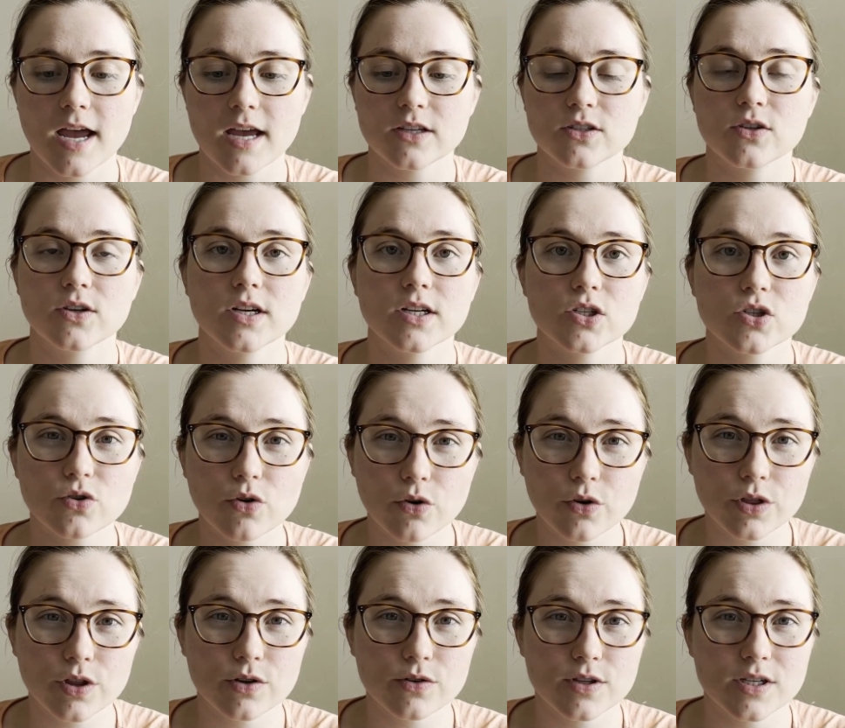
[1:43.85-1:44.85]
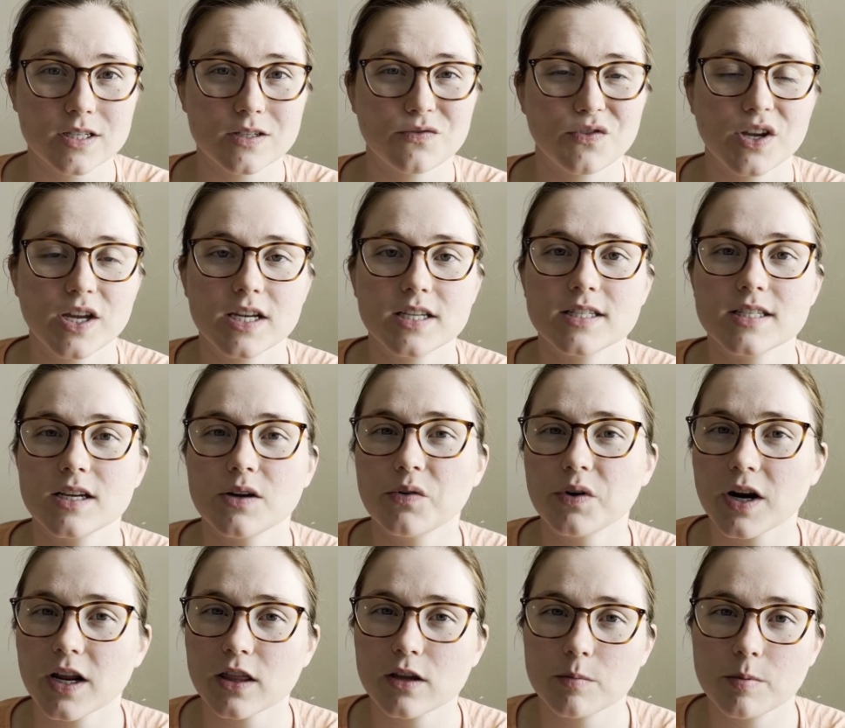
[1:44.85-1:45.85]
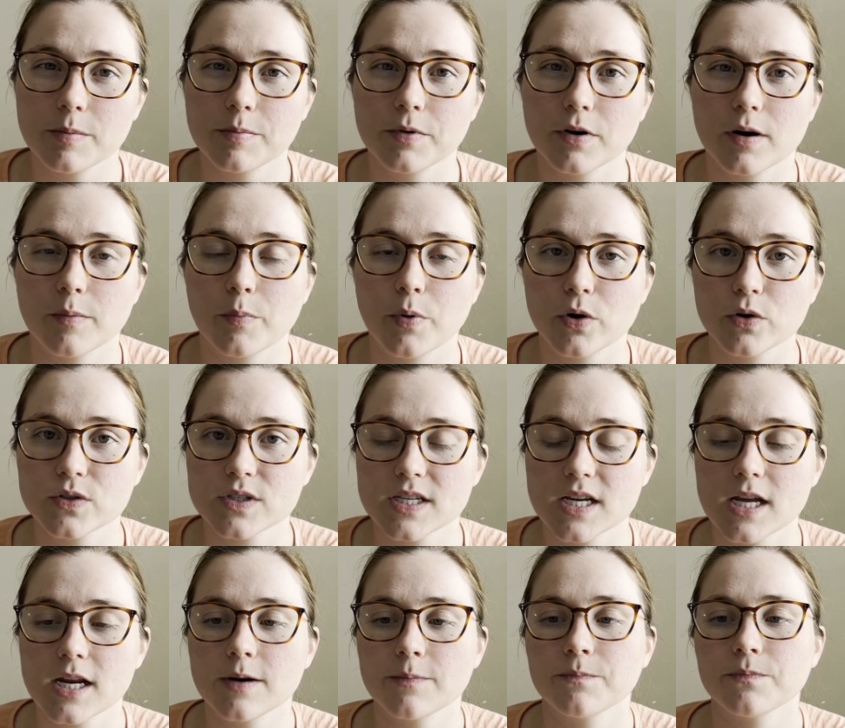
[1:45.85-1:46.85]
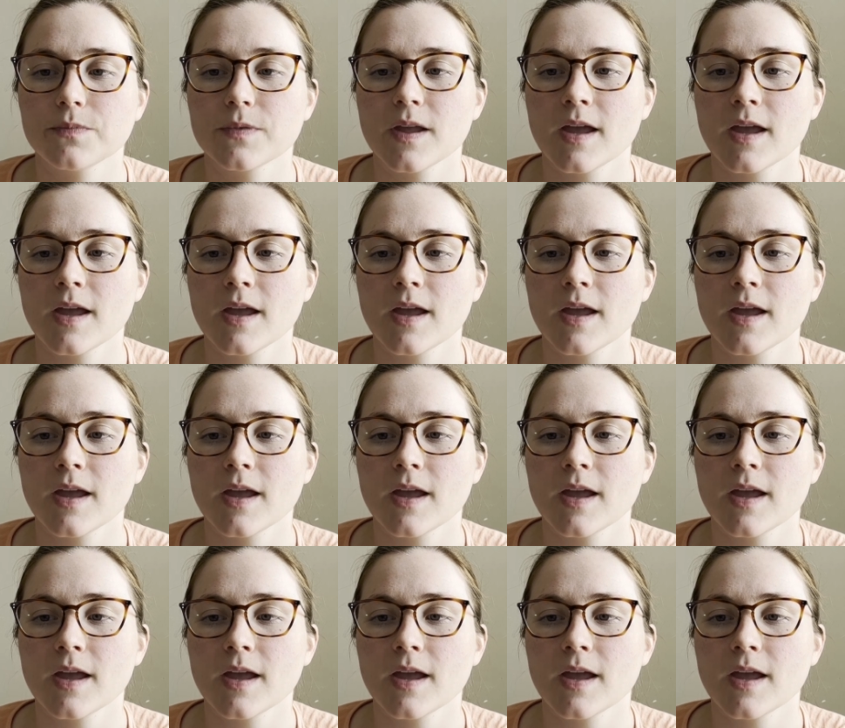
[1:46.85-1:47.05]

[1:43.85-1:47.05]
So you can scroll through this feed, see what other people are posting.